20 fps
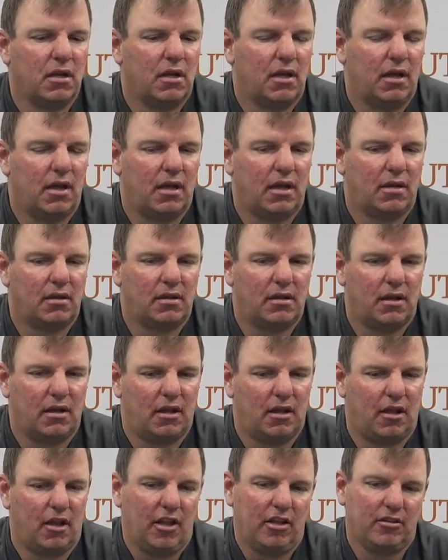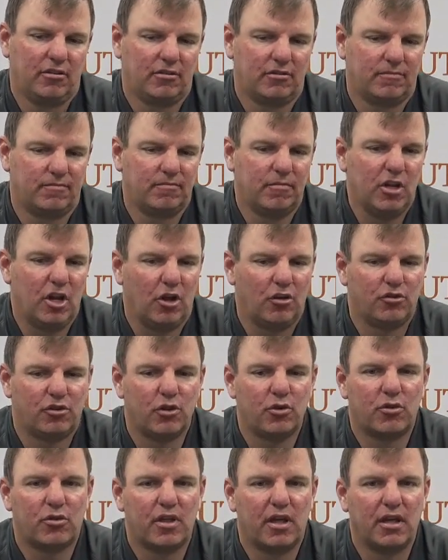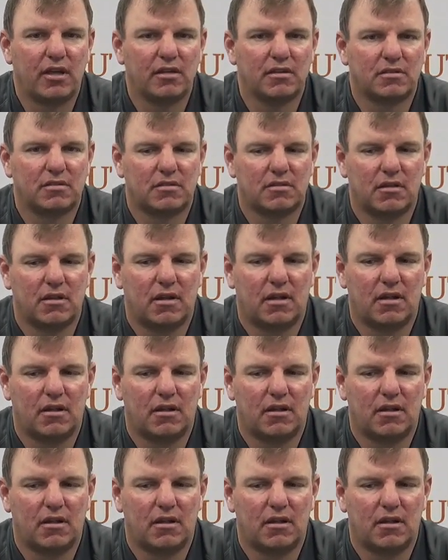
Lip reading: and you know, do things